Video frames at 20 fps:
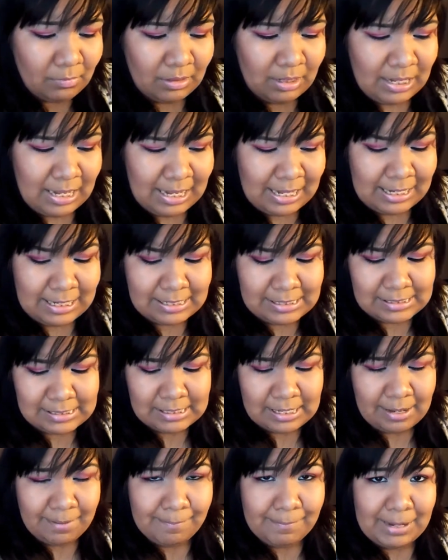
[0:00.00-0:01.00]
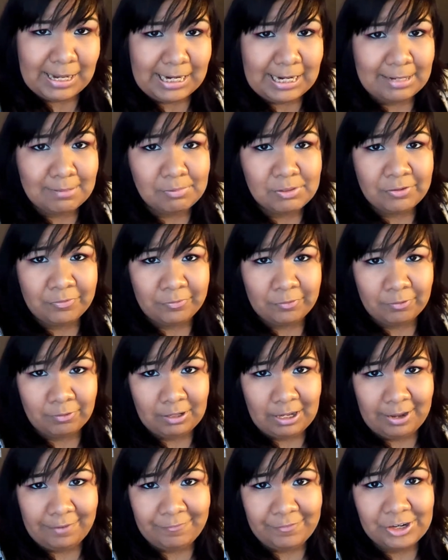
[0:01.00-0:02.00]
It is medium to full
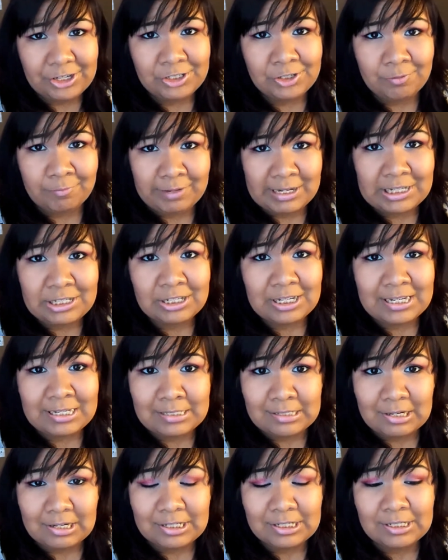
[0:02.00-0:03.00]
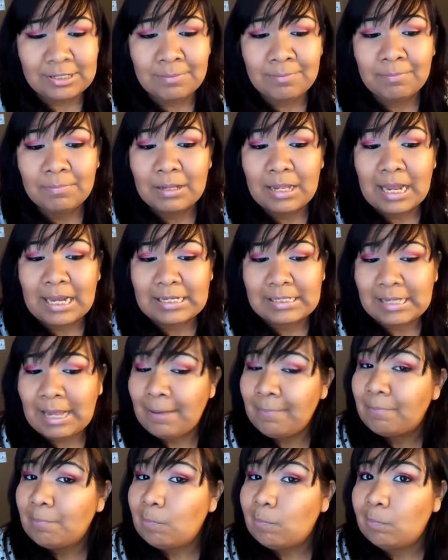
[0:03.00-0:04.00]
coverage, which is awesome,
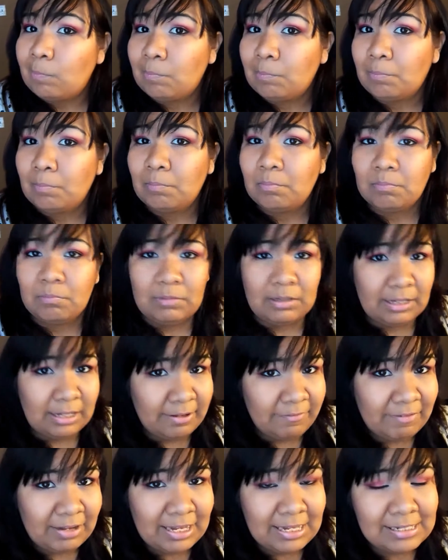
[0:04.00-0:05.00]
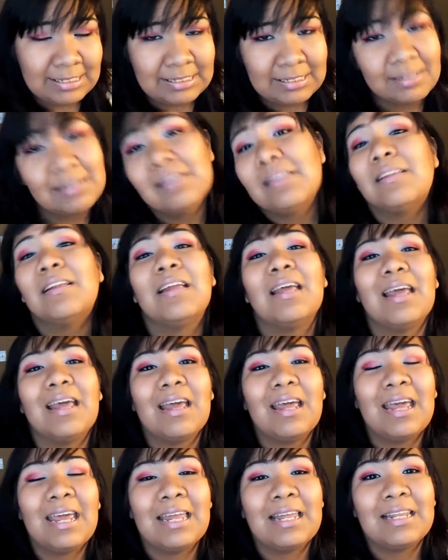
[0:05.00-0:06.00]
except living
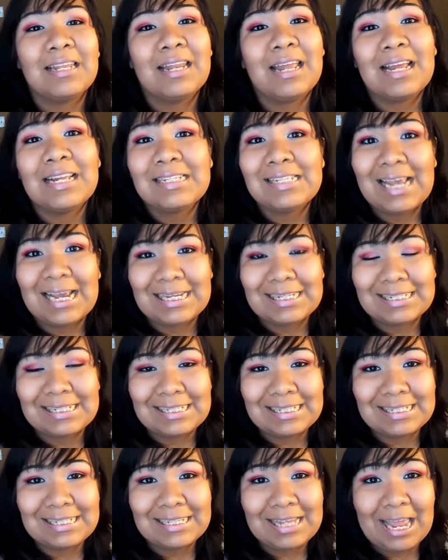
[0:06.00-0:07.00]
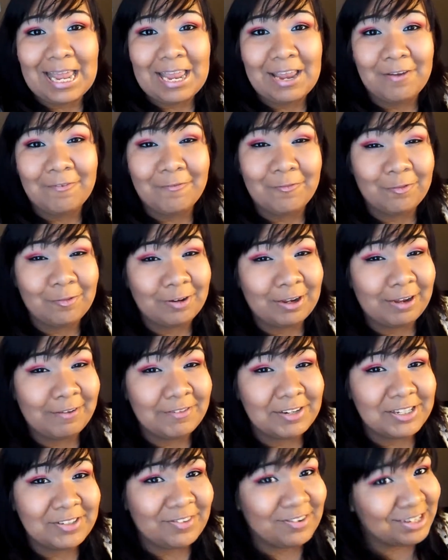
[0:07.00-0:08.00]
in Texas, a full
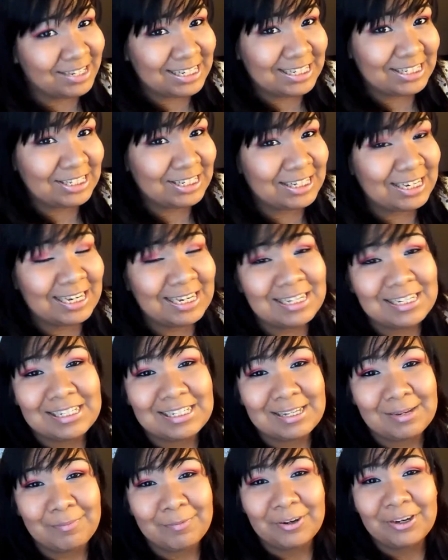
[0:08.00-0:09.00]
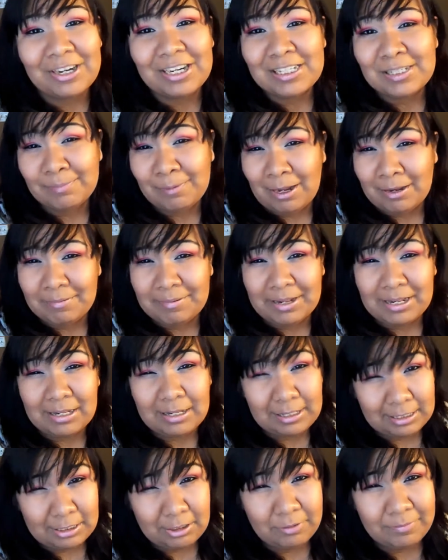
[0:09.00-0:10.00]
coverage foundation in the summer is probably a
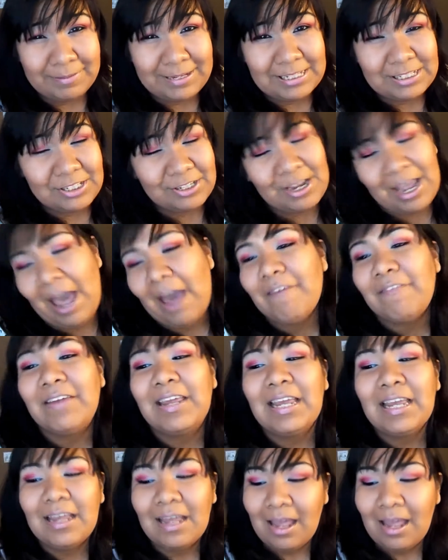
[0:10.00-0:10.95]
little bit too heavy.